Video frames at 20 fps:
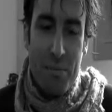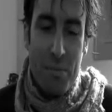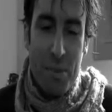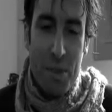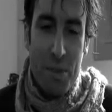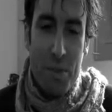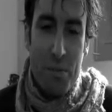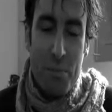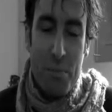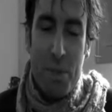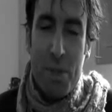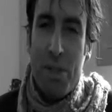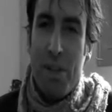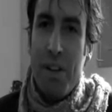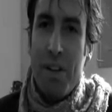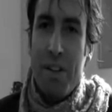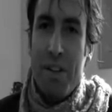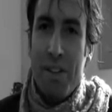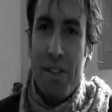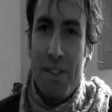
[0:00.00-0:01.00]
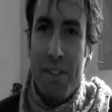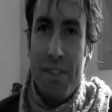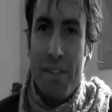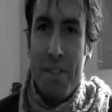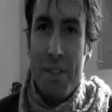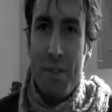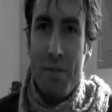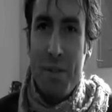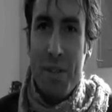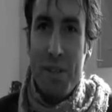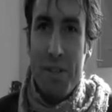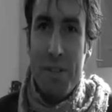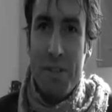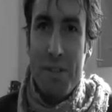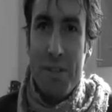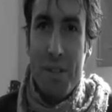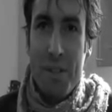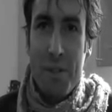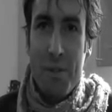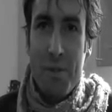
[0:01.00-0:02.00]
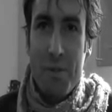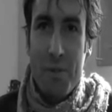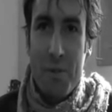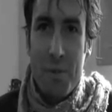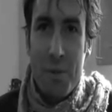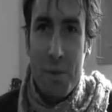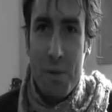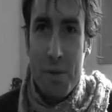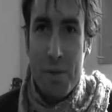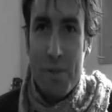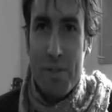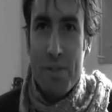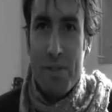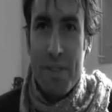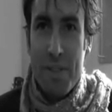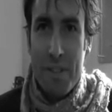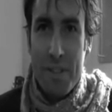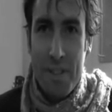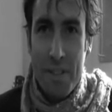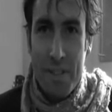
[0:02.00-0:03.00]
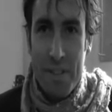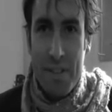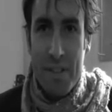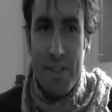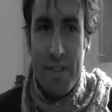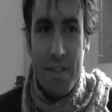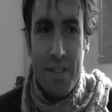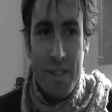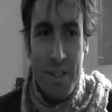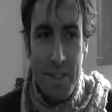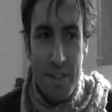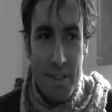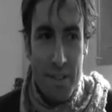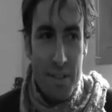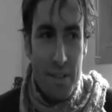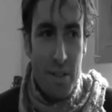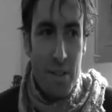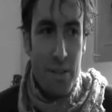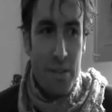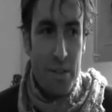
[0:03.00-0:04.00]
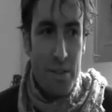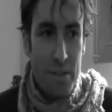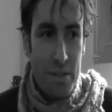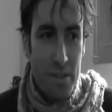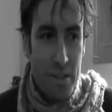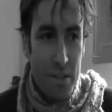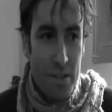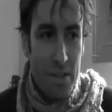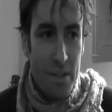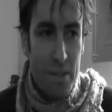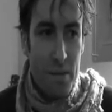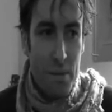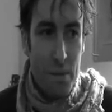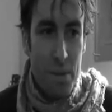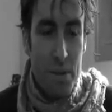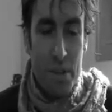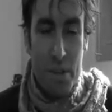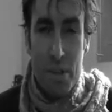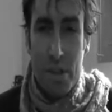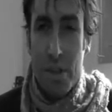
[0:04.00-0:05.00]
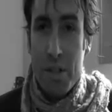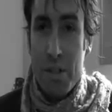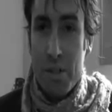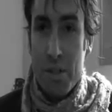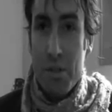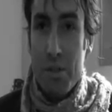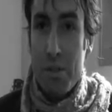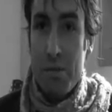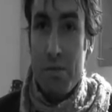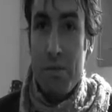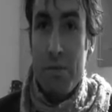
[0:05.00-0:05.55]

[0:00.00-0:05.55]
much beyond the event itself, whereas I think the arts like can really change you.